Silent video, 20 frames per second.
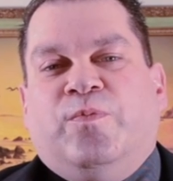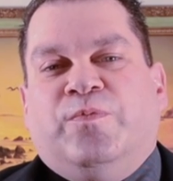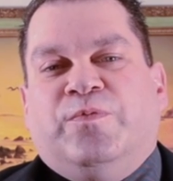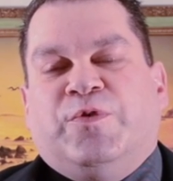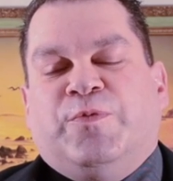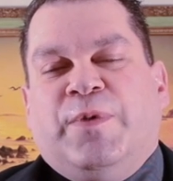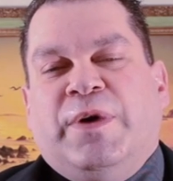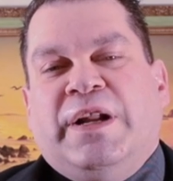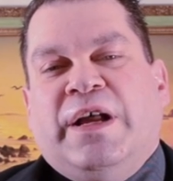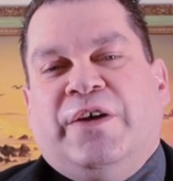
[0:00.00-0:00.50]

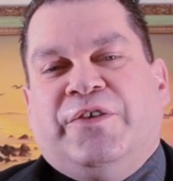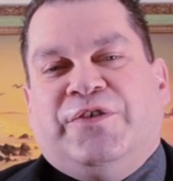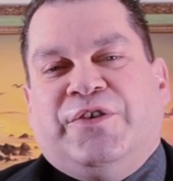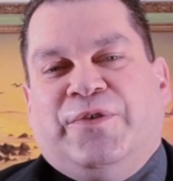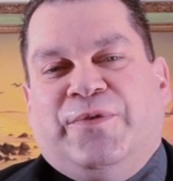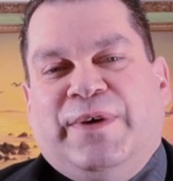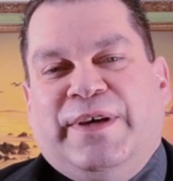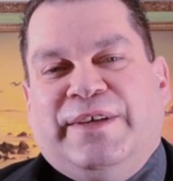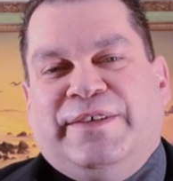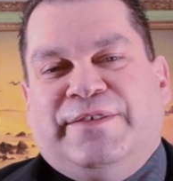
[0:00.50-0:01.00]
spread out
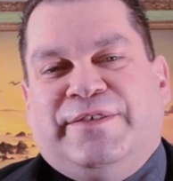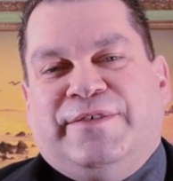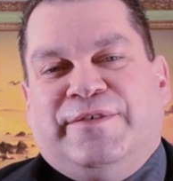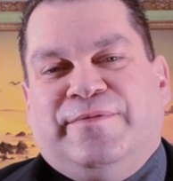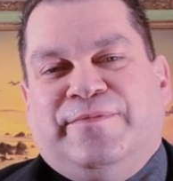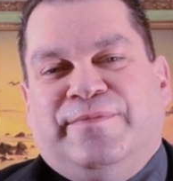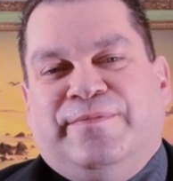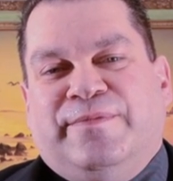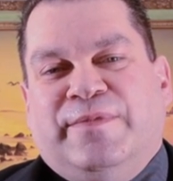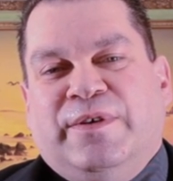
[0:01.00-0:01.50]
your wings.
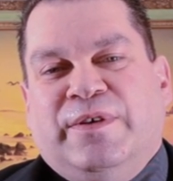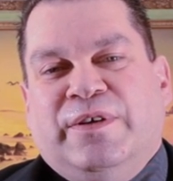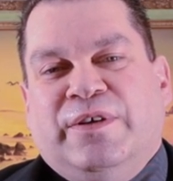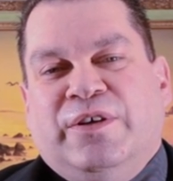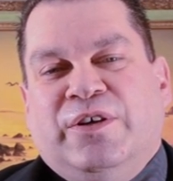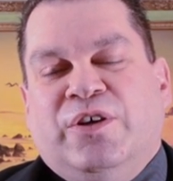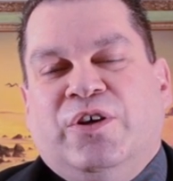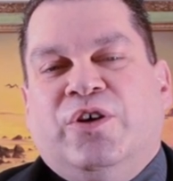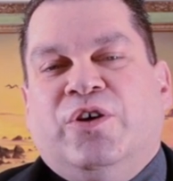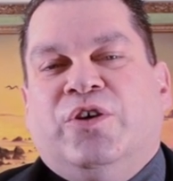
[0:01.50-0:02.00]

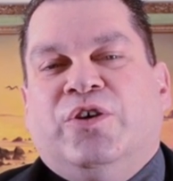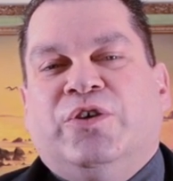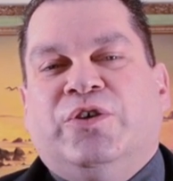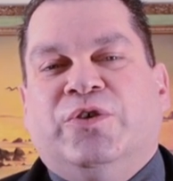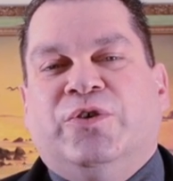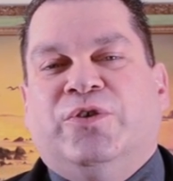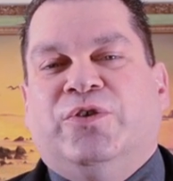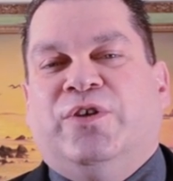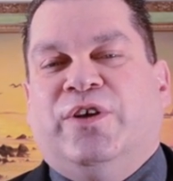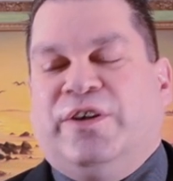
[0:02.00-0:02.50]

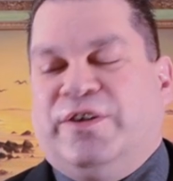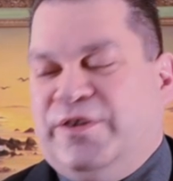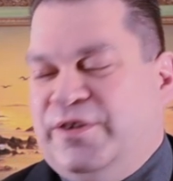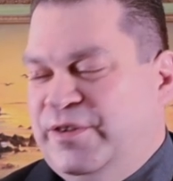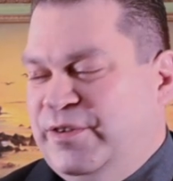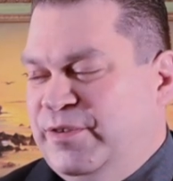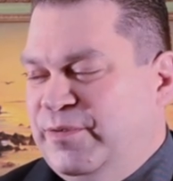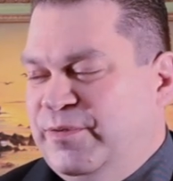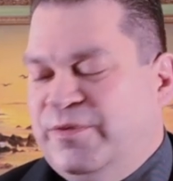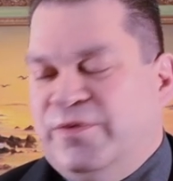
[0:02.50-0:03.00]
You'll look,
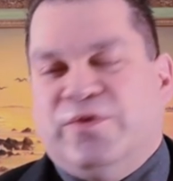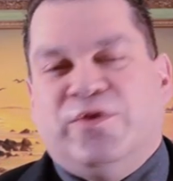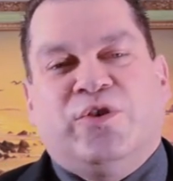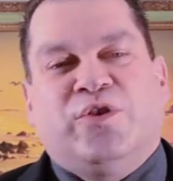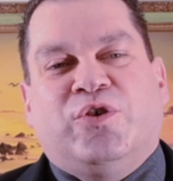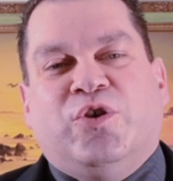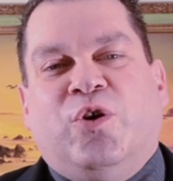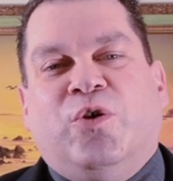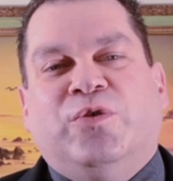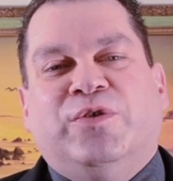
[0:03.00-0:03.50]
they're
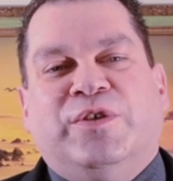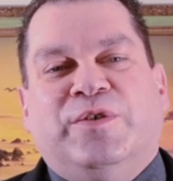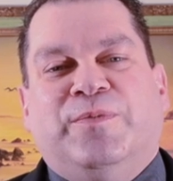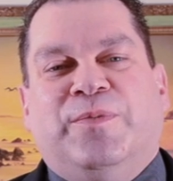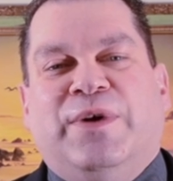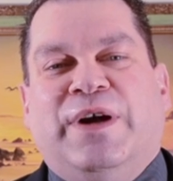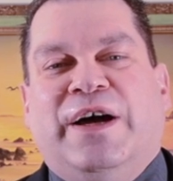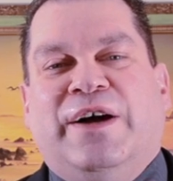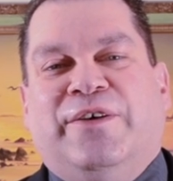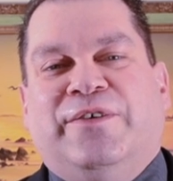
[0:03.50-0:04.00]
golden
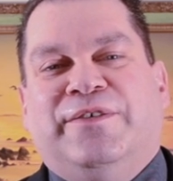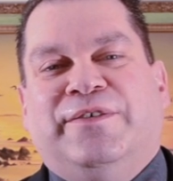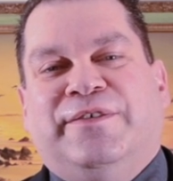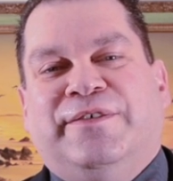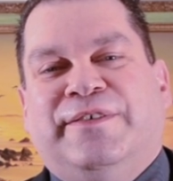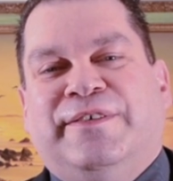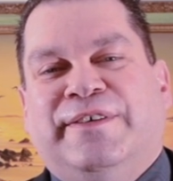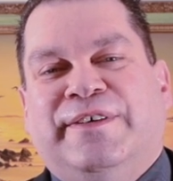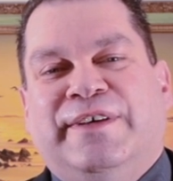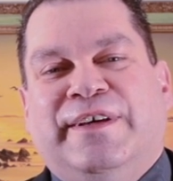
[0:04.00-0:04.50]
brown.
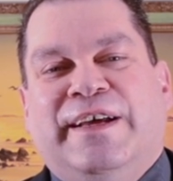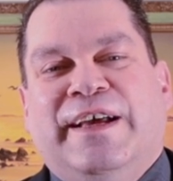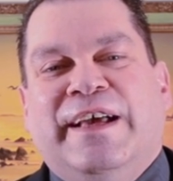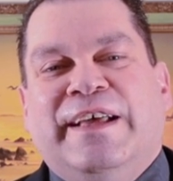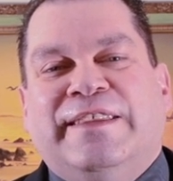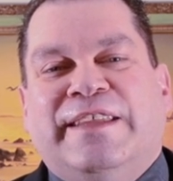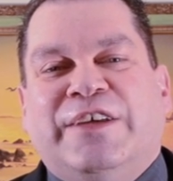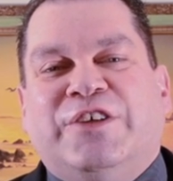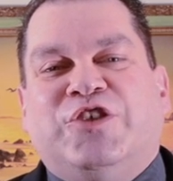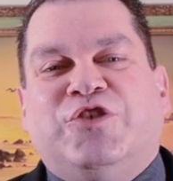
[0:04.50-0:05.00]

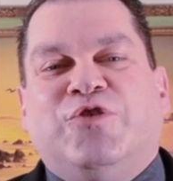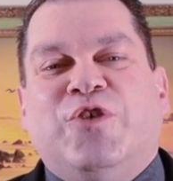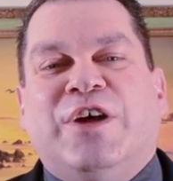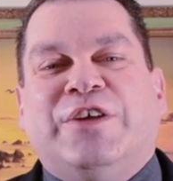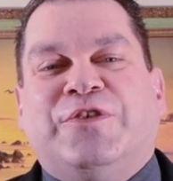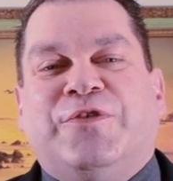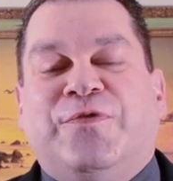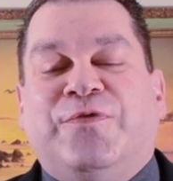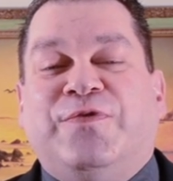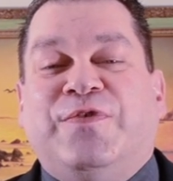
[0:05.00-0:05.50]
They
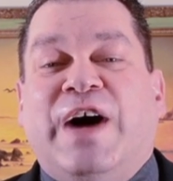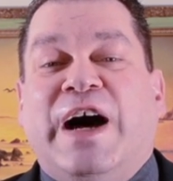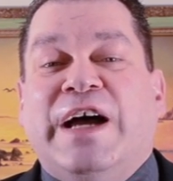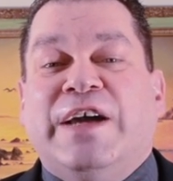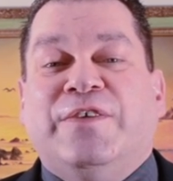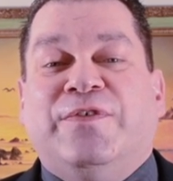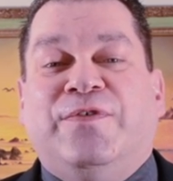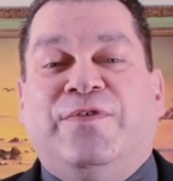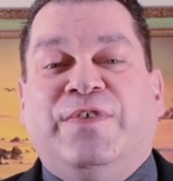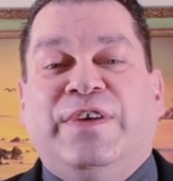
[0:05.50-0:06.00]
stretch
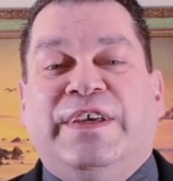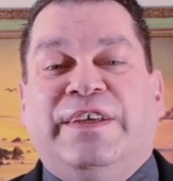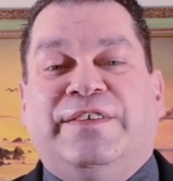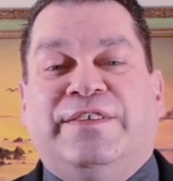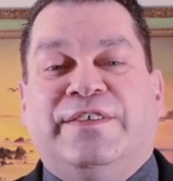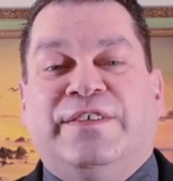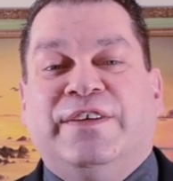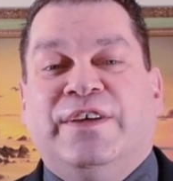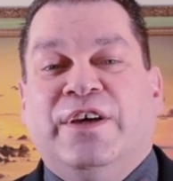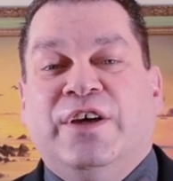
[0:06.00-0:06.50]
5
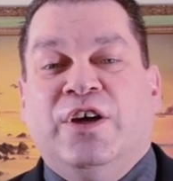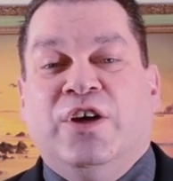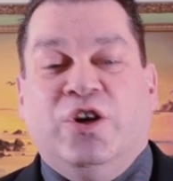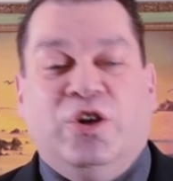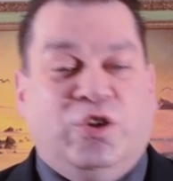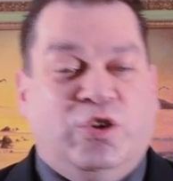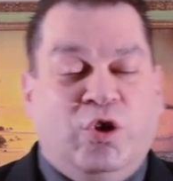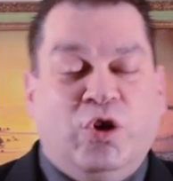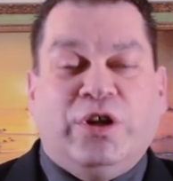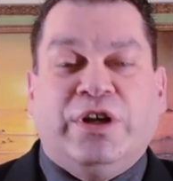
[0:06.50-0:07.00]
feet.
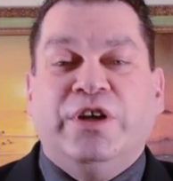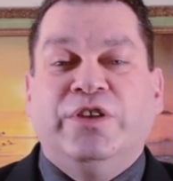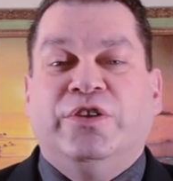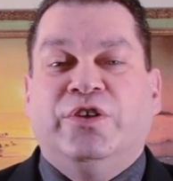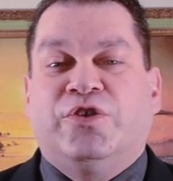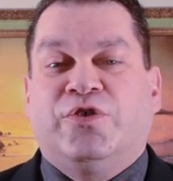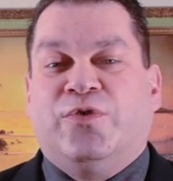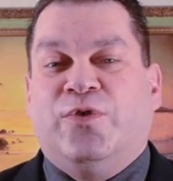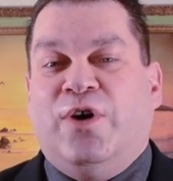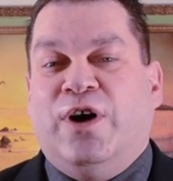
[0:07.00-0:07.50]
Look in the
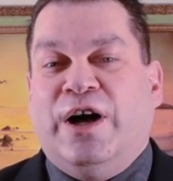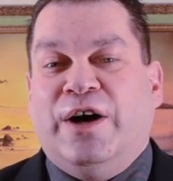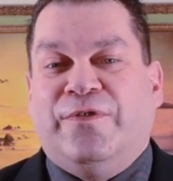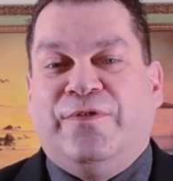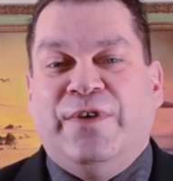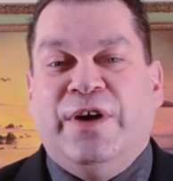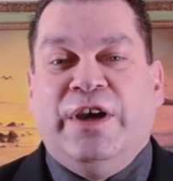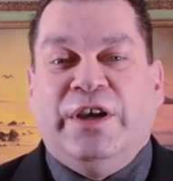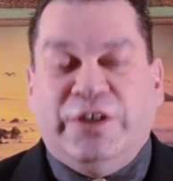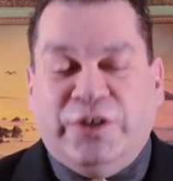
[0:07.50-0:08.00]

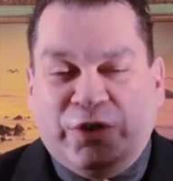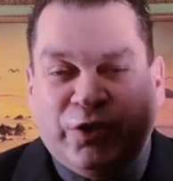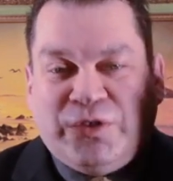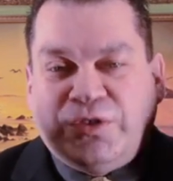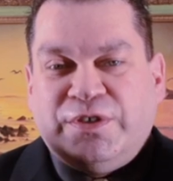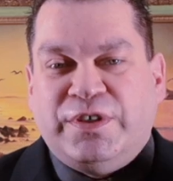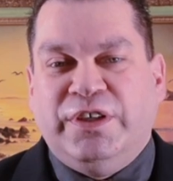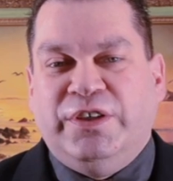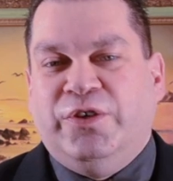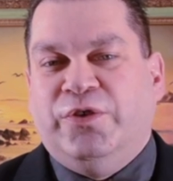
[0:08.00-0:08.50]
trough. You'll
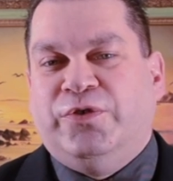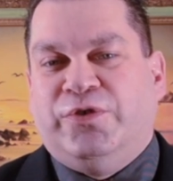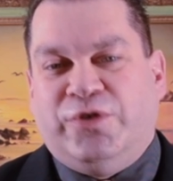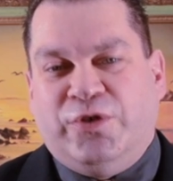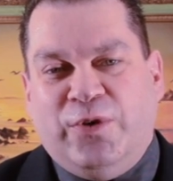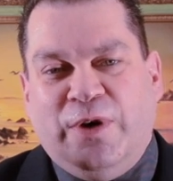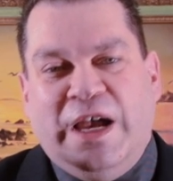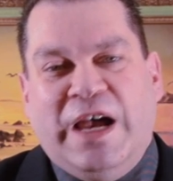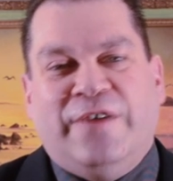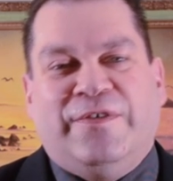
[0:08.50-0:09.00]
see you
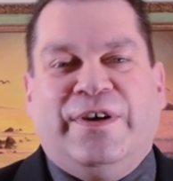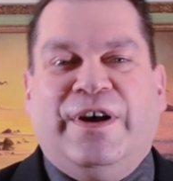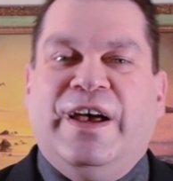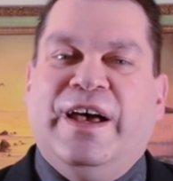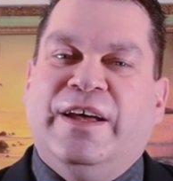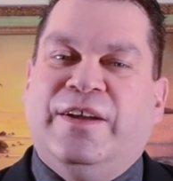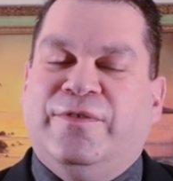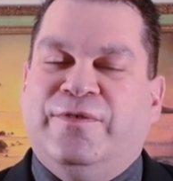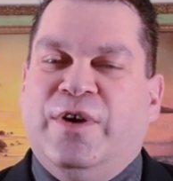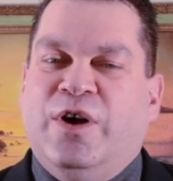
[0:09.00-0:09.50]
too have a
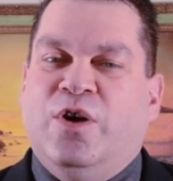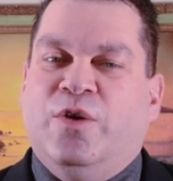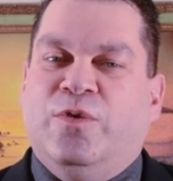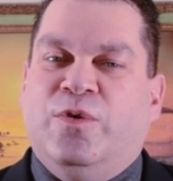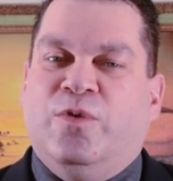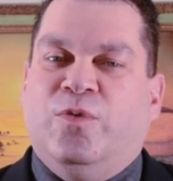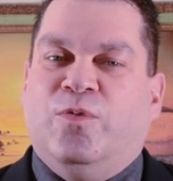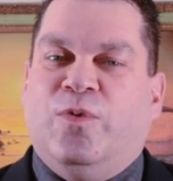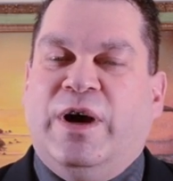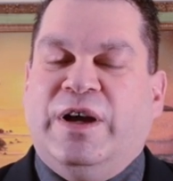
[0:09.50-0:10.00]
head of
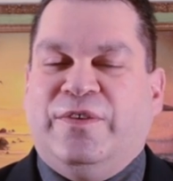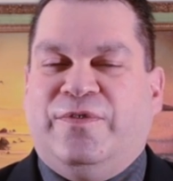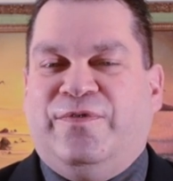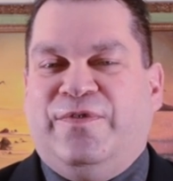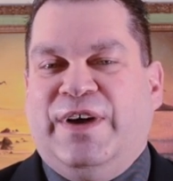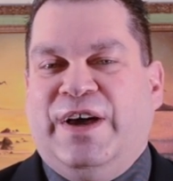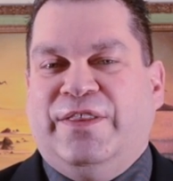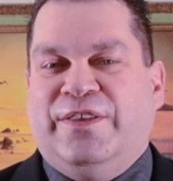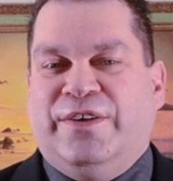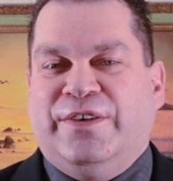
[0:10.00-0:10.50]
white
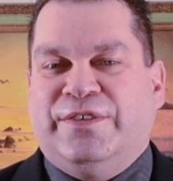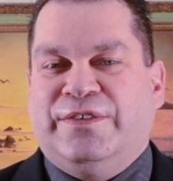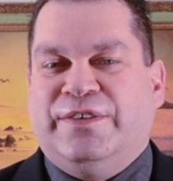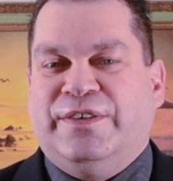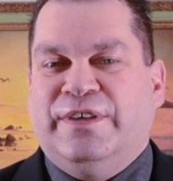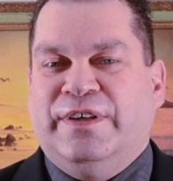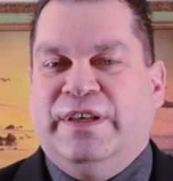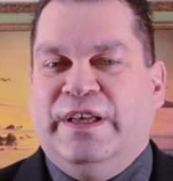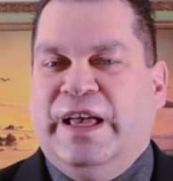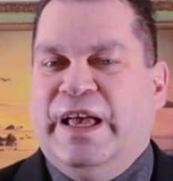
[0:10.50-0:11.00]

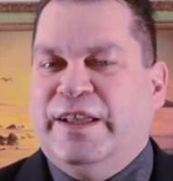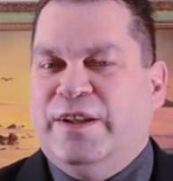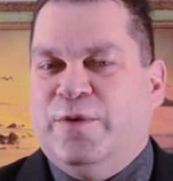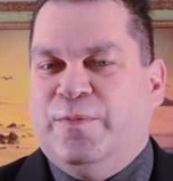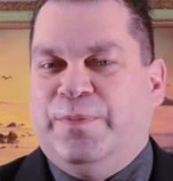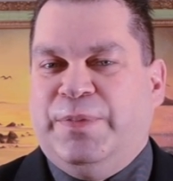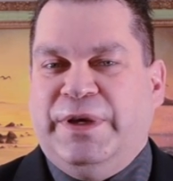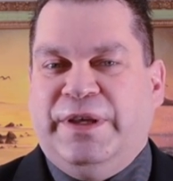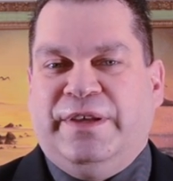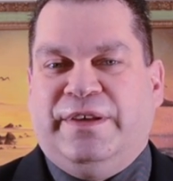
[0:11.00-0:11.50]
feathers and a
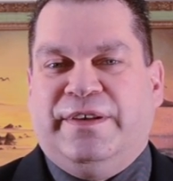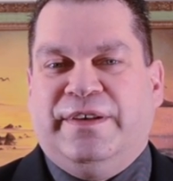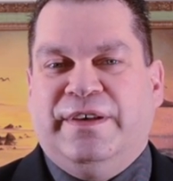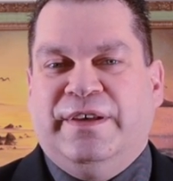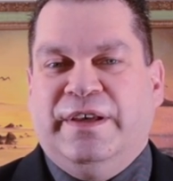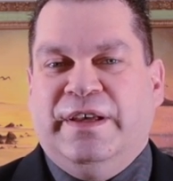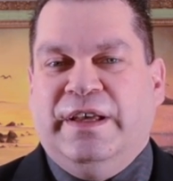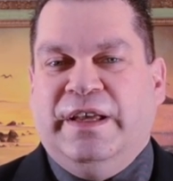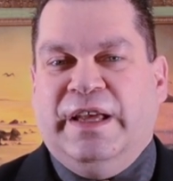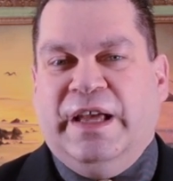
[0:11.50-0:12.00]
beak,
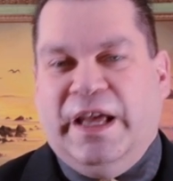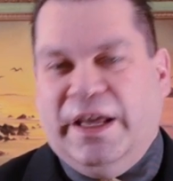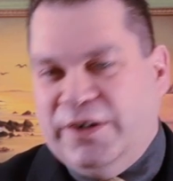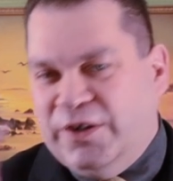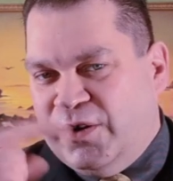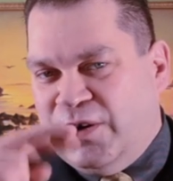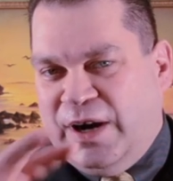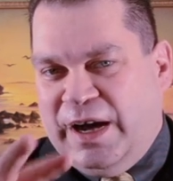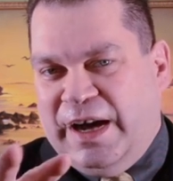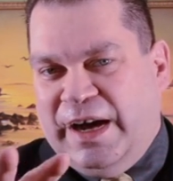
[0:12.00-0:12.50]
and
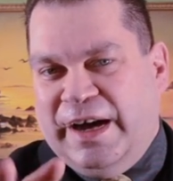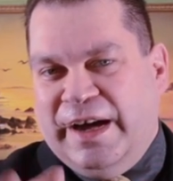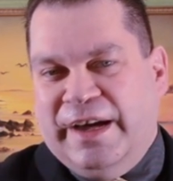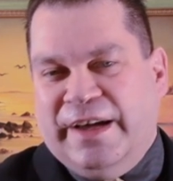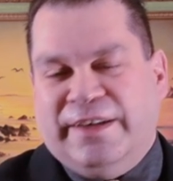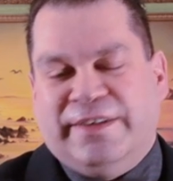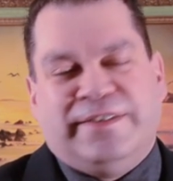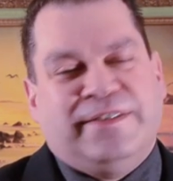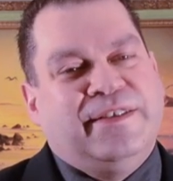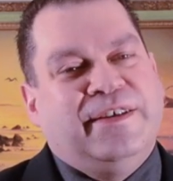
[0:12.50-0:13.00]
your
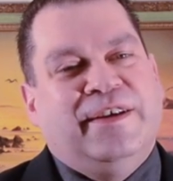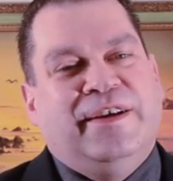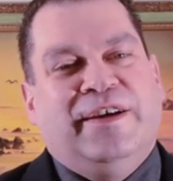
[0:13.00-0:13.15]
eyes,